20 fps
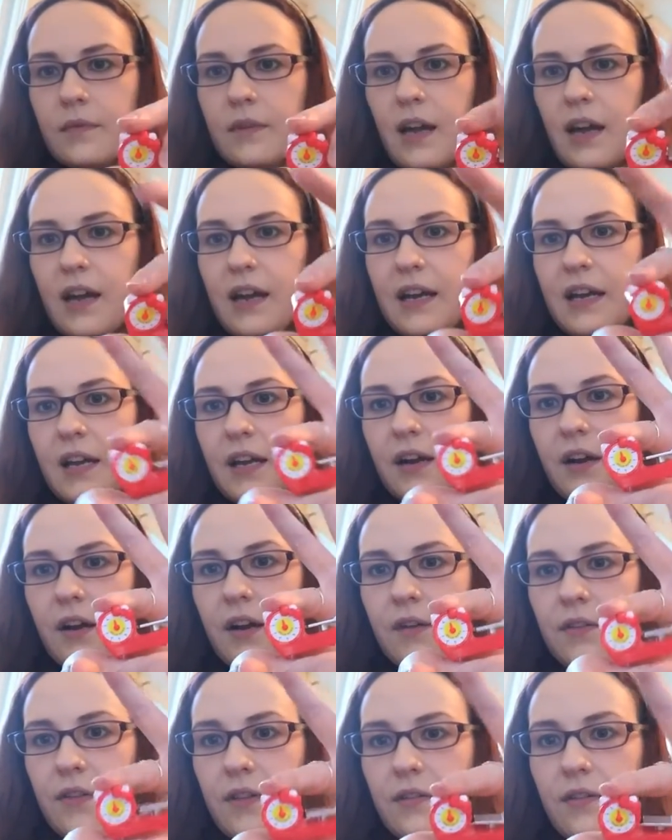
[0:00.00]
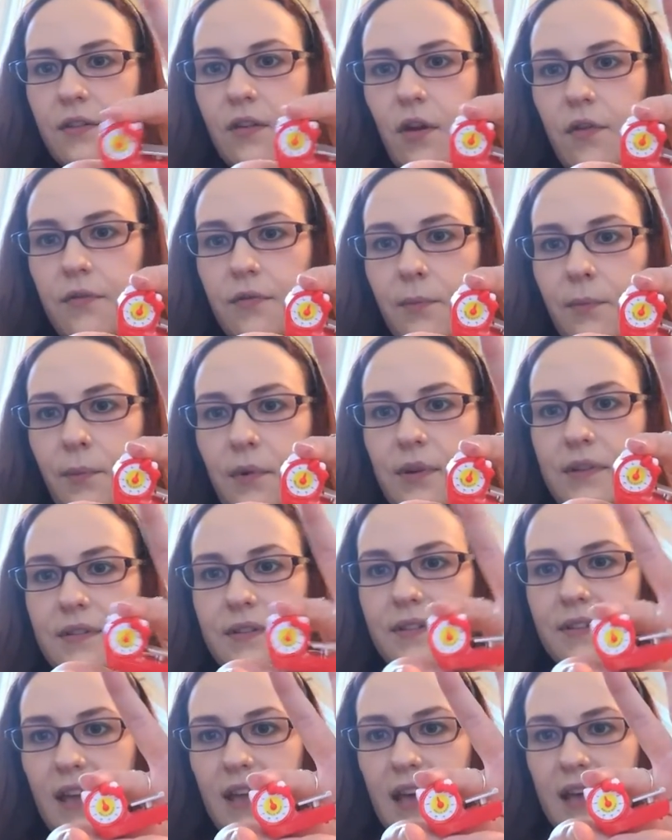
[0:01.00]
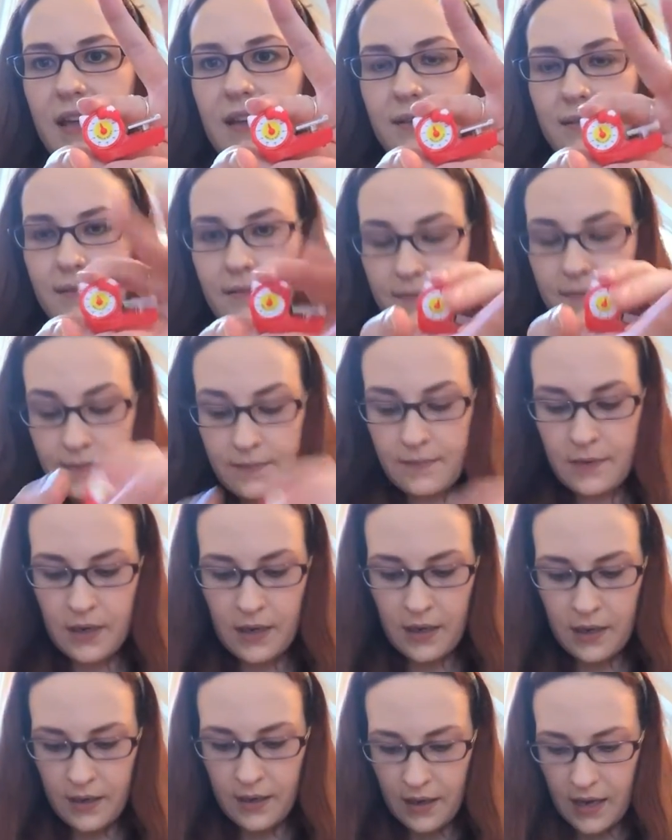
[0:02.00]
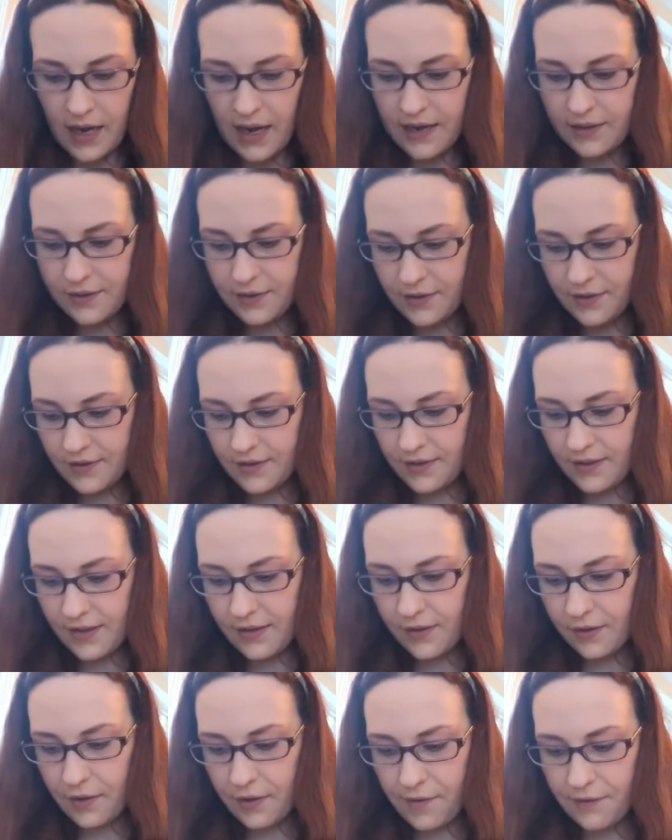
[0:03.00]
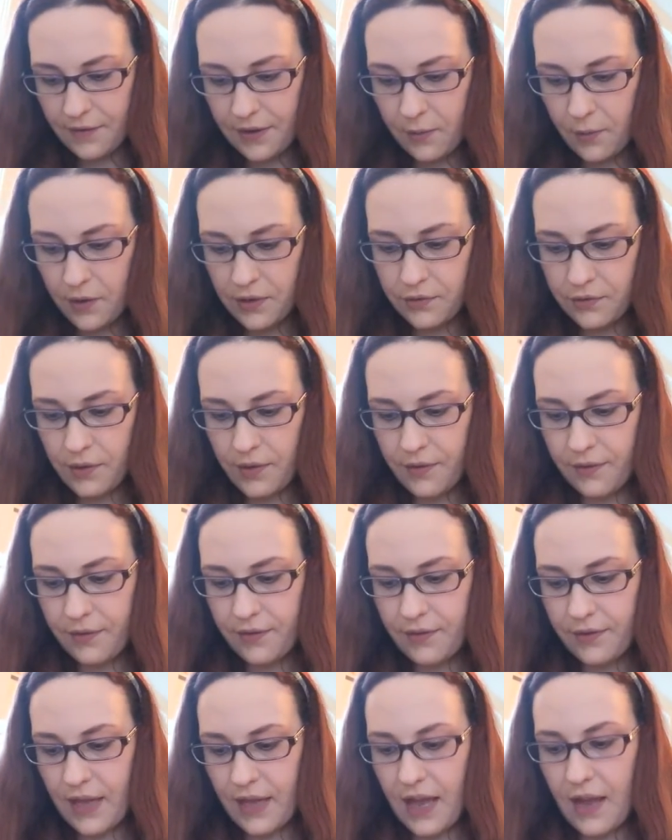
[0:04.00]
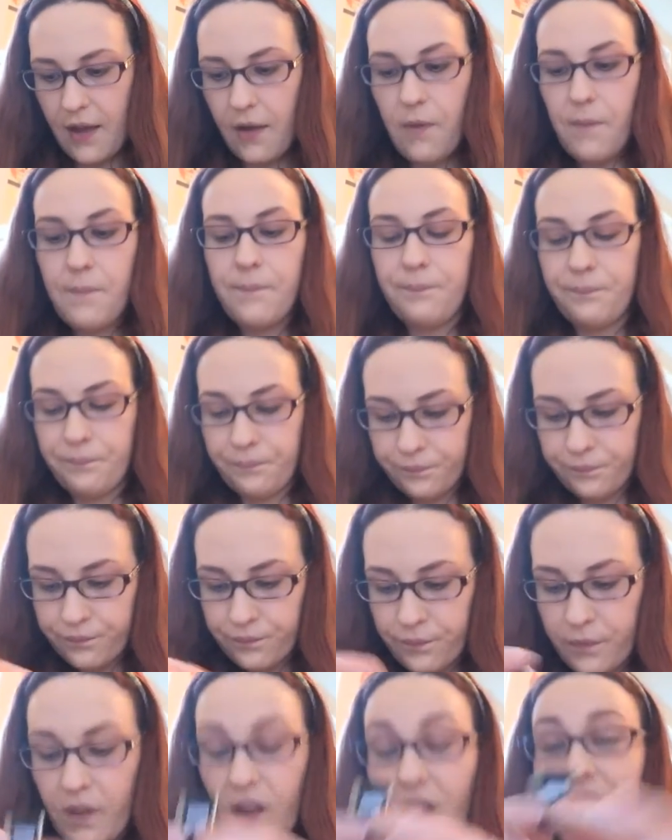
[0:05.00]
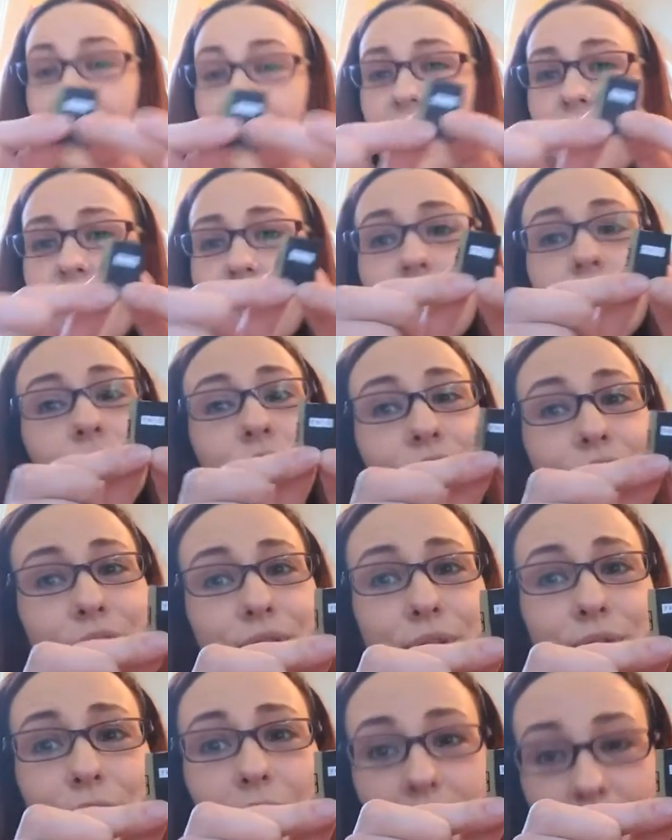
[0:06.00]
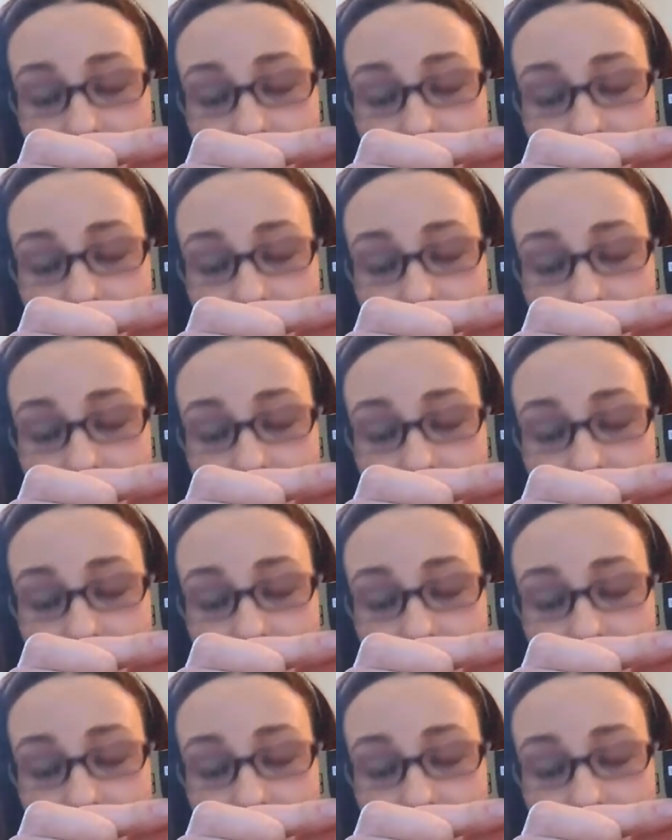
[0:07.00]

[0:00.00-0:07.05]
tinier. This is all from one set, and you can see they're roughly 1/12 scale. They also do a